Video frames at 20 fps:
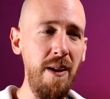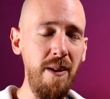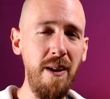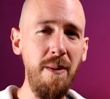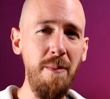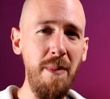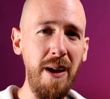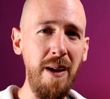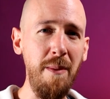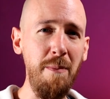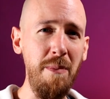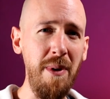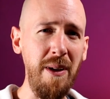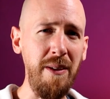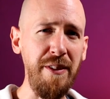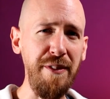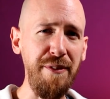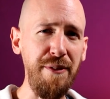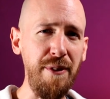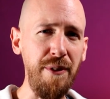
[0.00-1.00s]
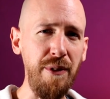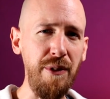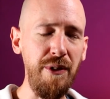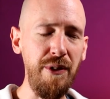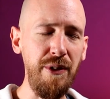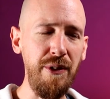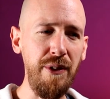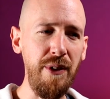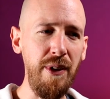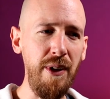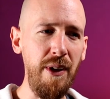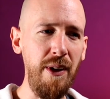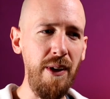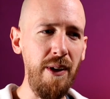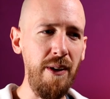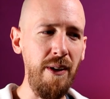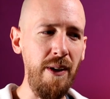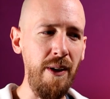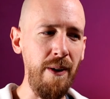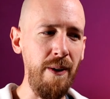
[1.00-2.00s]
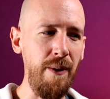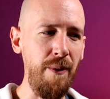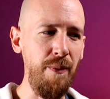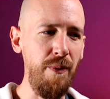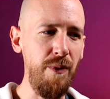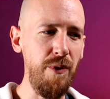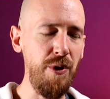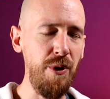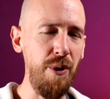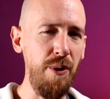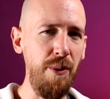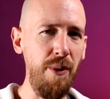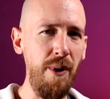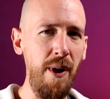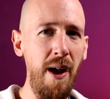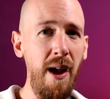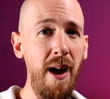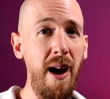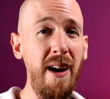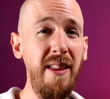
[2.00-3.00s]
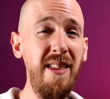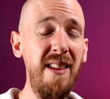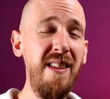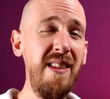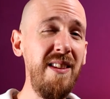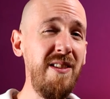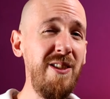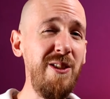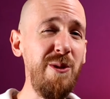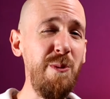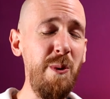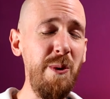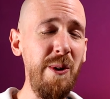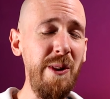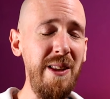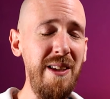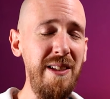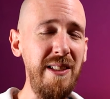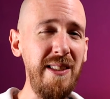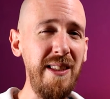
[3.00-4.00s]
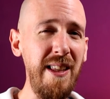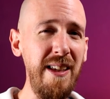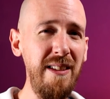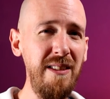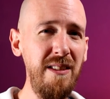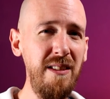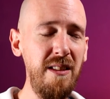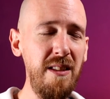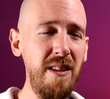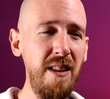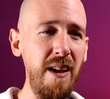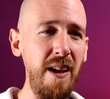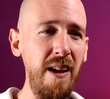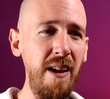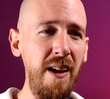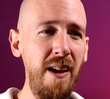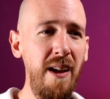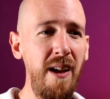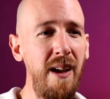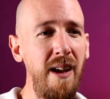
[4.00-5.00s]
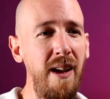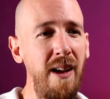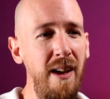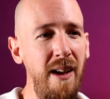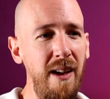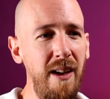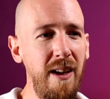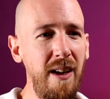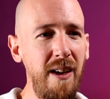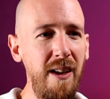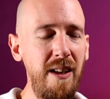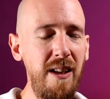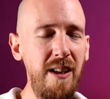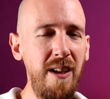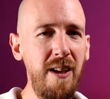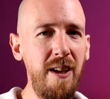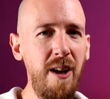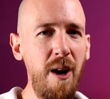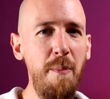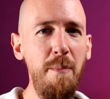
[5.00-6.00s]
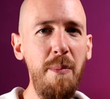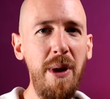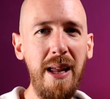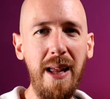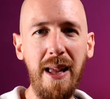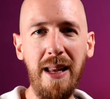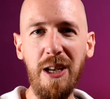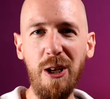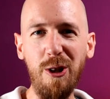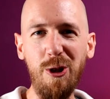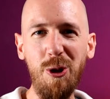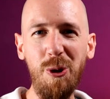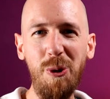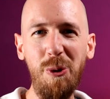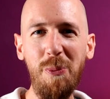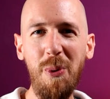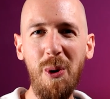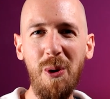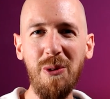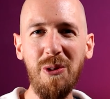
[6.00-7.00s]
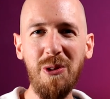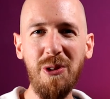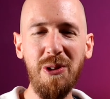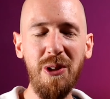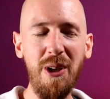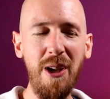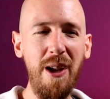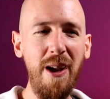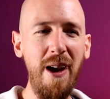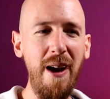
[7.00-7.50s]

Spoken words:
can make a big difference, So I think this is one of these things that can be in your toolbox